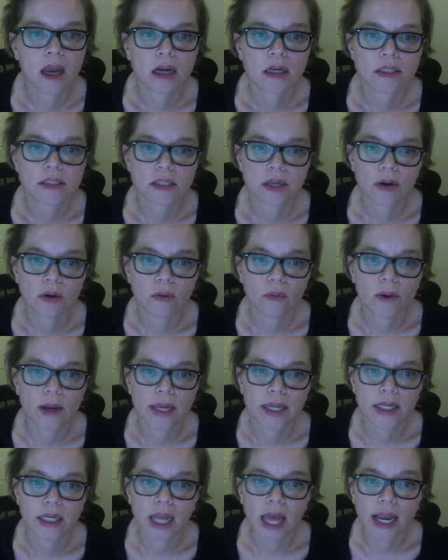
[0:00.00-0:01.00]
So
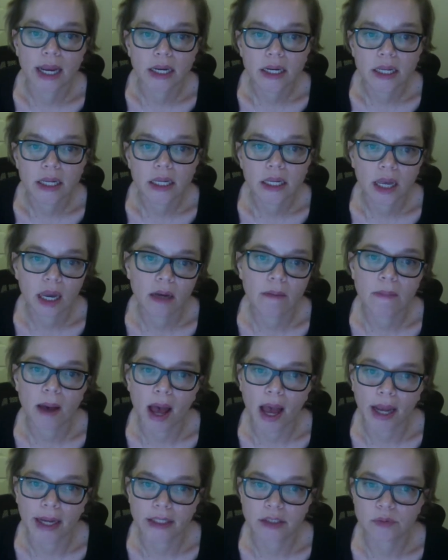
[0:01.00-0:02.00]
enlightening young
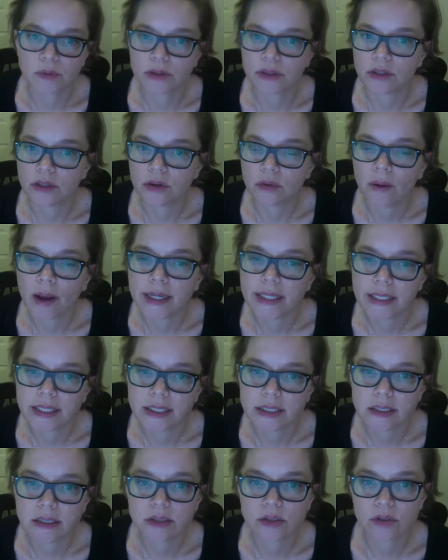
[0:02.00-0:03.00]
minds with new
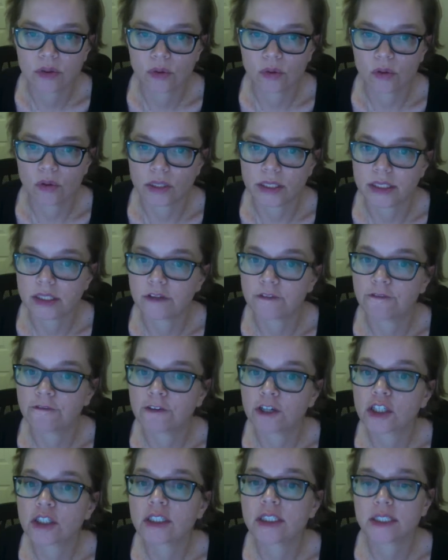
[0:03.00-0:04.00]
ideas in school is the
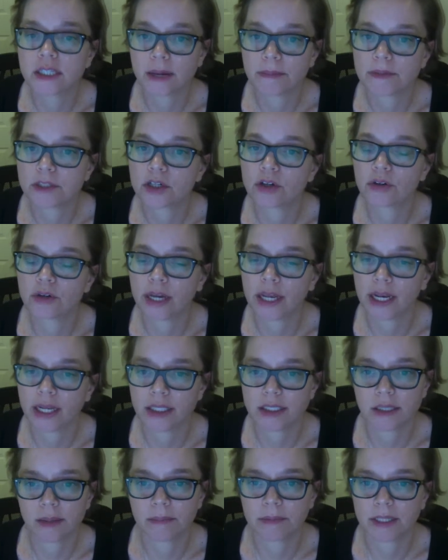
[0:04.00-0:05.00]
first step to creating
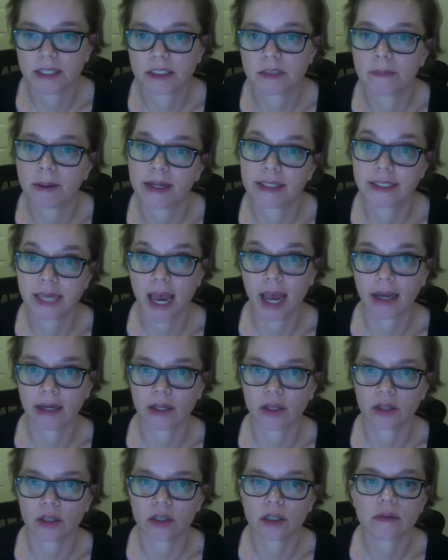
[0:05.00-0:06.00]
something
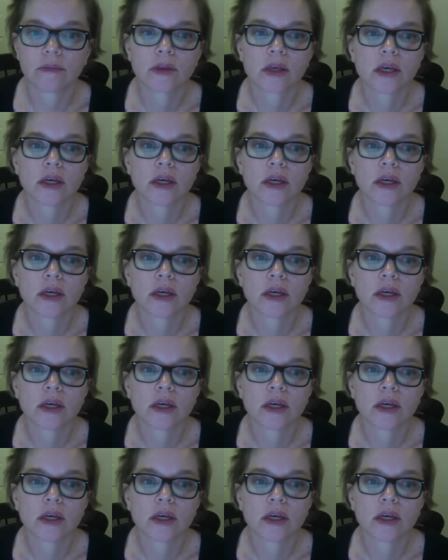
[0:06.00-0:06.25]
spectacular.